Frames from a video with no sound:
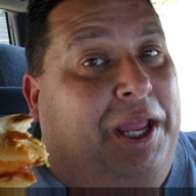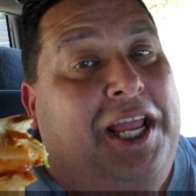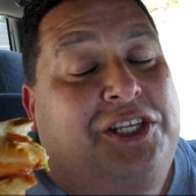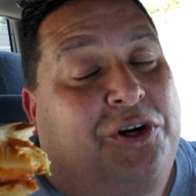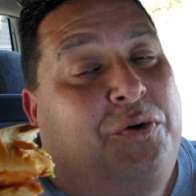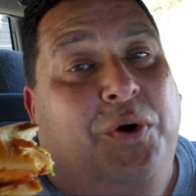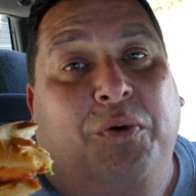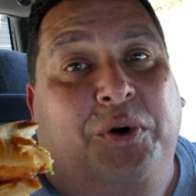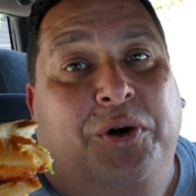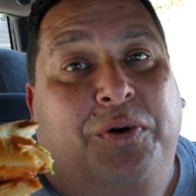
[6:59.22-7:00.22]
peace or
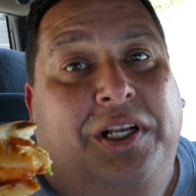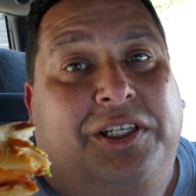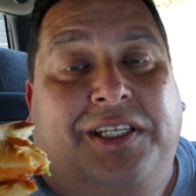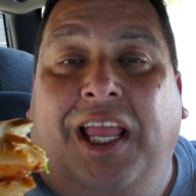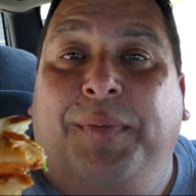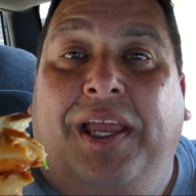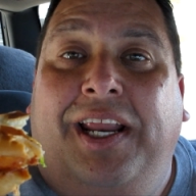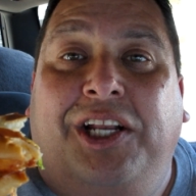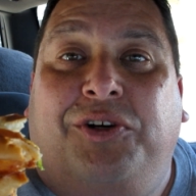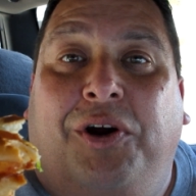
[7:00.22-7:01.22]
woo woo and just give me
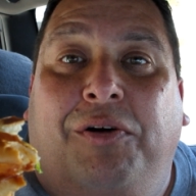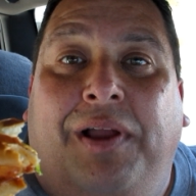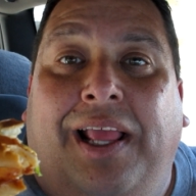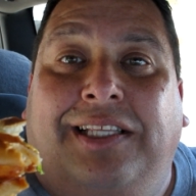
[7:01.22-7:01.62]
an intro